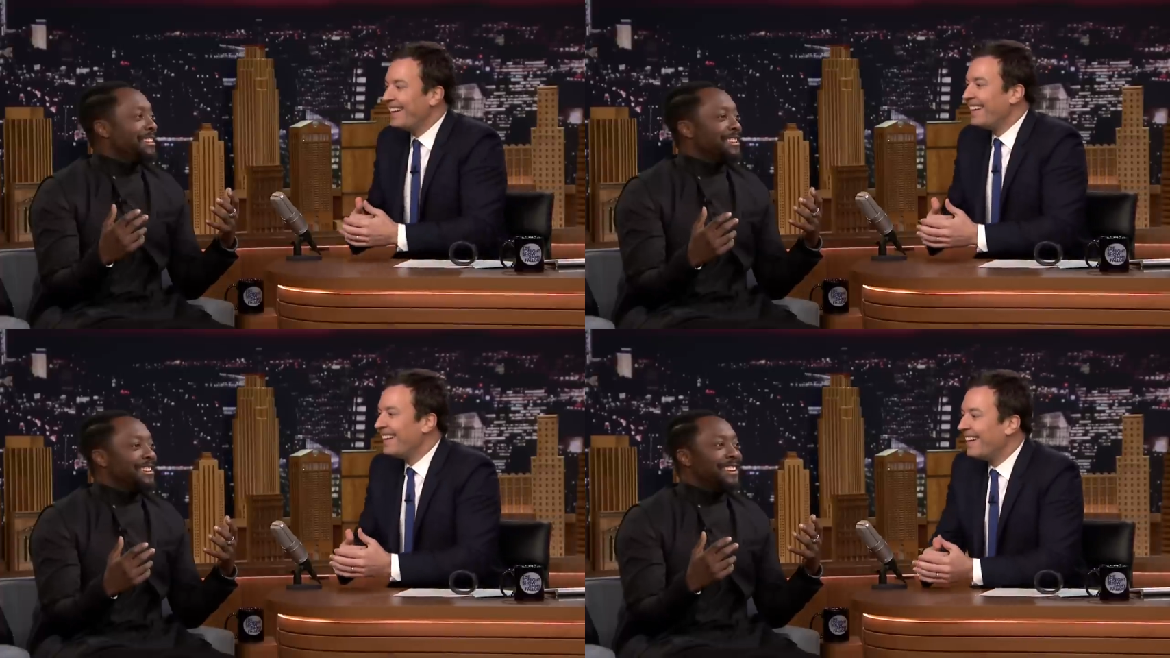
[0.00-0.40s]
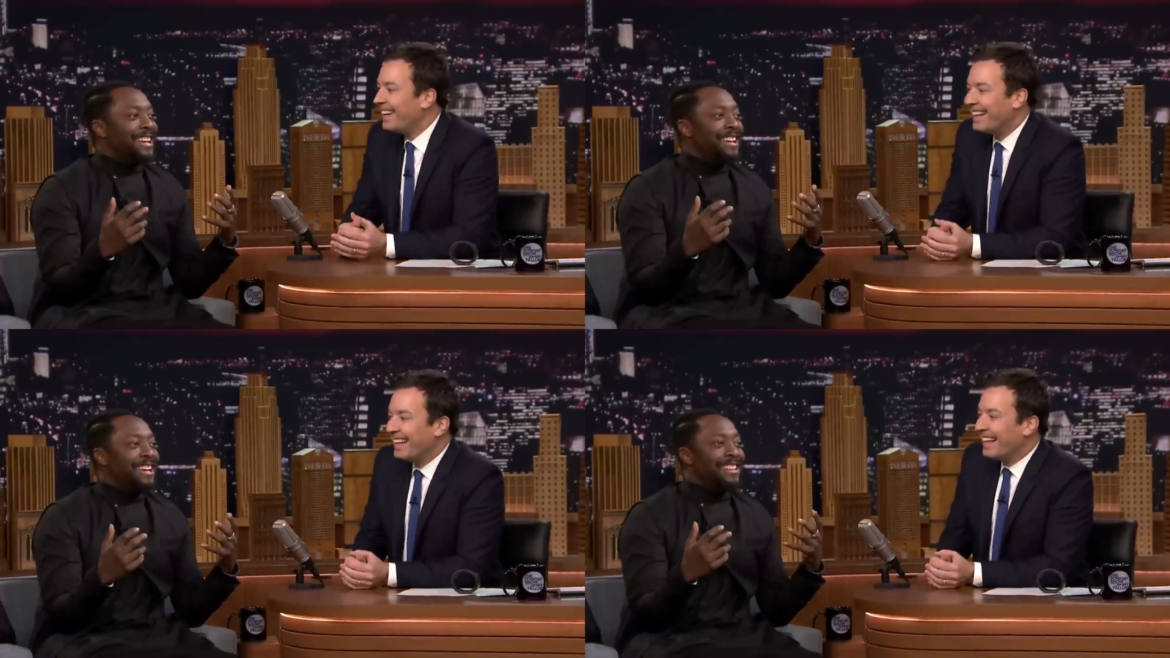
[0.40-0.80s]
Speaker 1: is
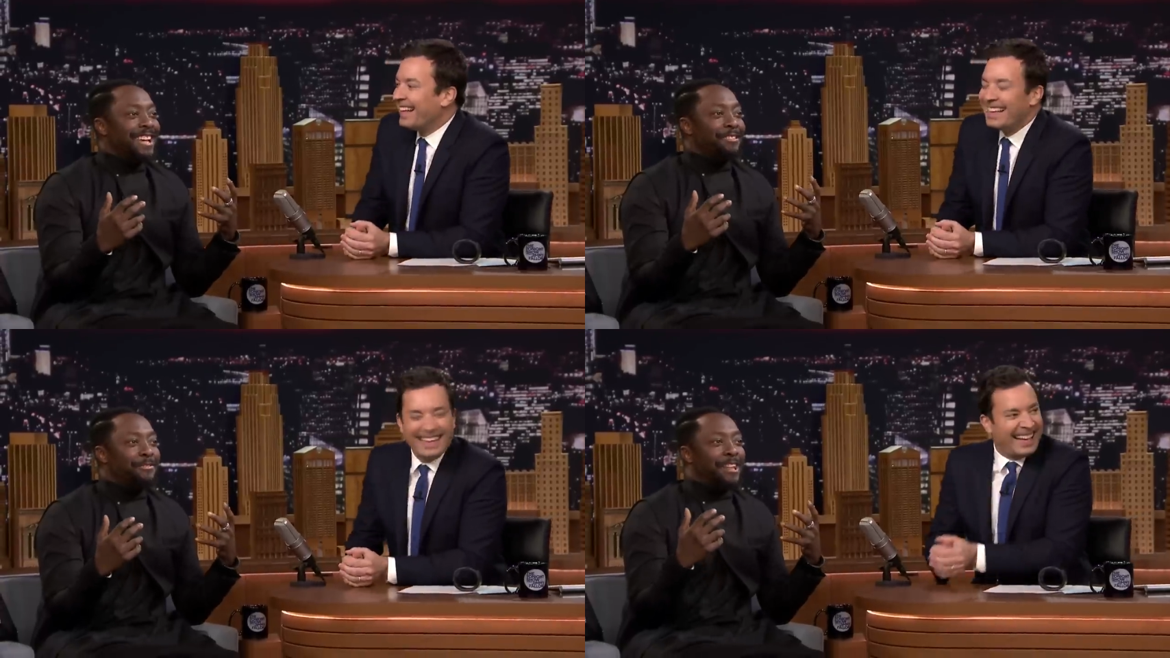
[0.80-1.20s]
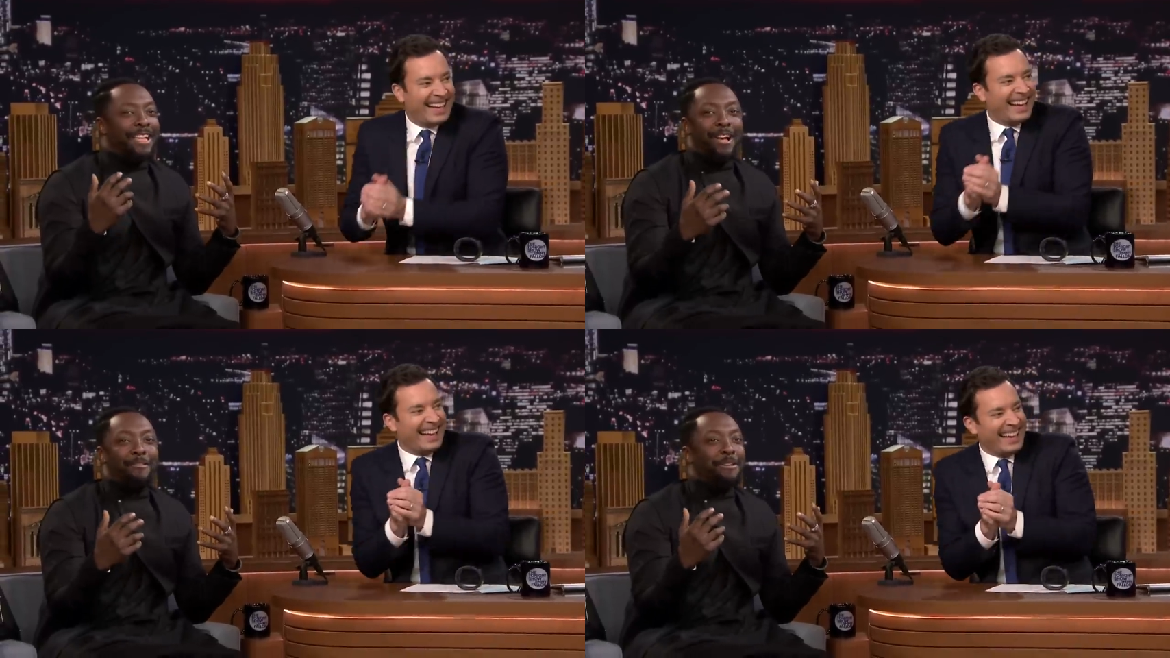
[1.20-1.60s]
gonna like
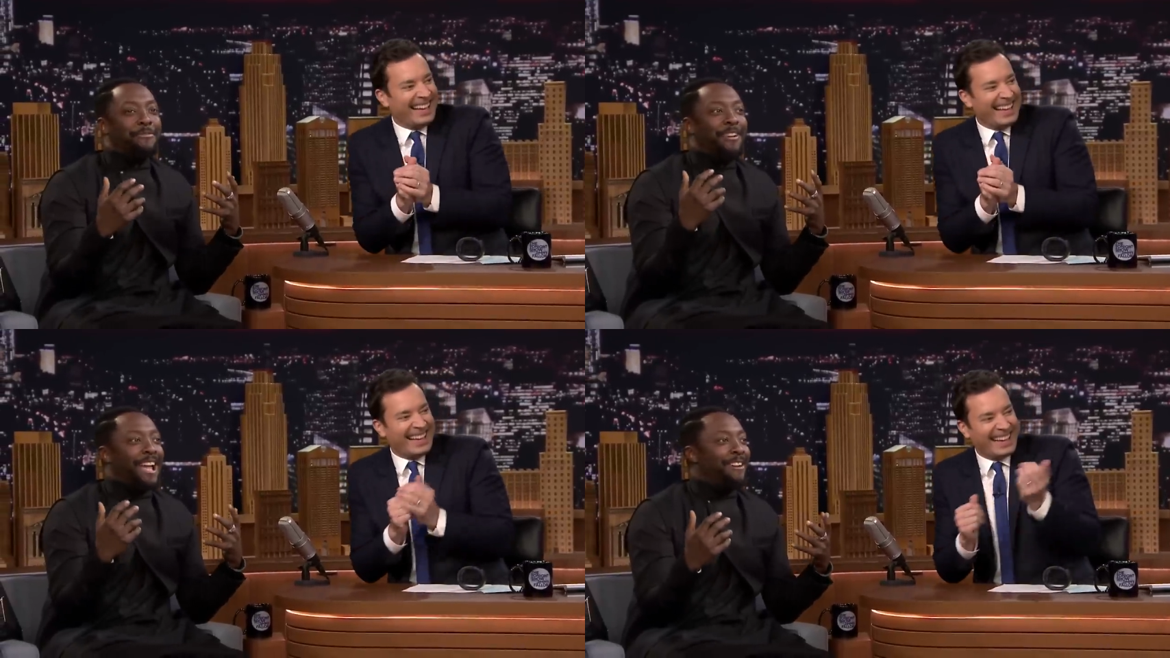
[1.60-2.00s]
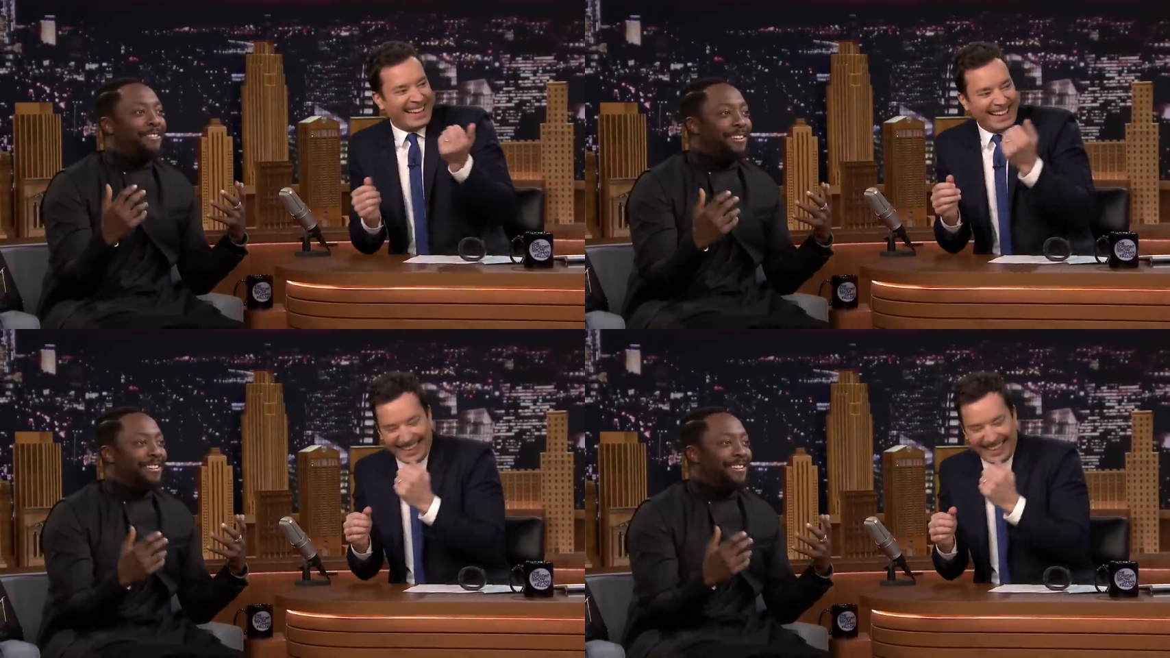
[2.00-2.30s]
clown me forever.